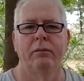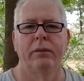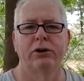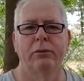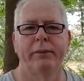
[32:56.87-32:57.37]

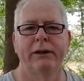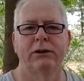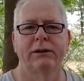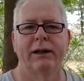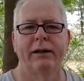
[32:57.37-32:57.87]
Mr. Mitch,
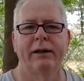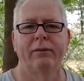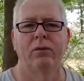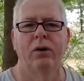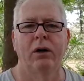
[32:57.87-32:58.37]
is that? Yep.
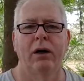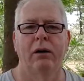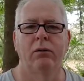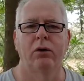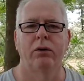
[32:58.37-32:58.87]

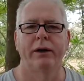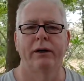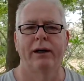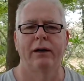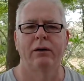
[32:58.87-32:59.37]
I'm going
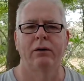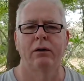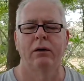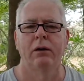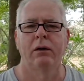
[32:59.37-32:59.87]
now.
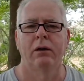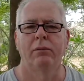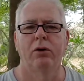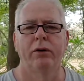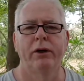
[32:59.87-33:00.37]
I'm
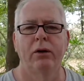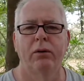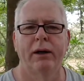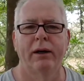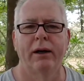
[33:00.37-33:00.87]
going
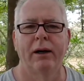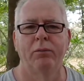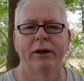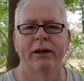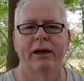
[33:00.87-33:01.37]
nowhere. I'm
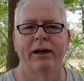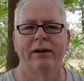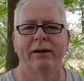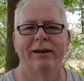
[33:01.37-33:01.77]
retired.